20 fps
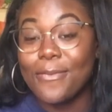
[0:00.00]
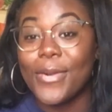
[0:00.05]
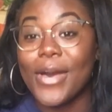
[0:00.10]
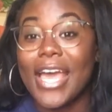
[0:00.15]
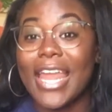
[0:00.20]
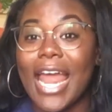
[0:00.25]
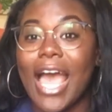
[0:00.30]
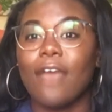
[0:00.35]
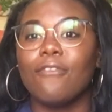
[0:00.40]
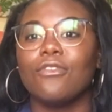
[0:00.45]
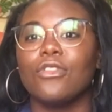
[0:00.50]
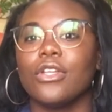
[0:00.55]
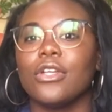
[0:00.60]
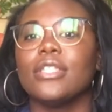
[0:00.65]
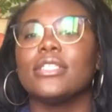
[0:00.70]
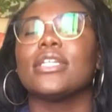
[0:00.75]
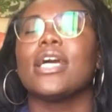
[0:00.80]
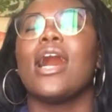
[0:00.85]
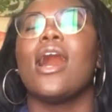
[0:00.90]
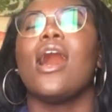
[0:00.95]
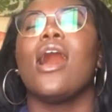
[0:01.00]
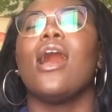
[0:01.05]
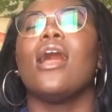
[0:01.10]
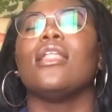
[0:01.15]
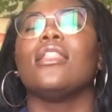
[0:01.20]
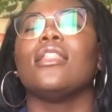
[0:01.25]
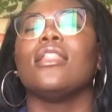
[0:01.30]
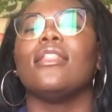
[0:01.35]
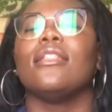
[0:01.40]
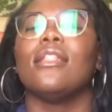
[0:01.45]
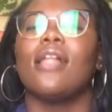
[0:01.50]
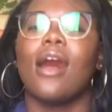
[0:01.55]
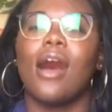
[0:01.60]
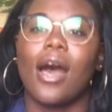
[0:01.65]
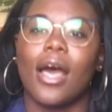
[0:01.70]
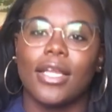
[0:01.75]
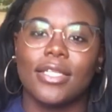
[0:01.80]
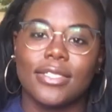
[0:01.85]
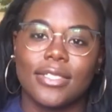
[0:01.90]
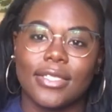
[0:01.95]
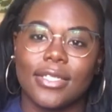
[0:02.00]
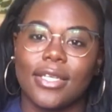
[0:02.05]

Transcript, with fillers: but I've learned a lot.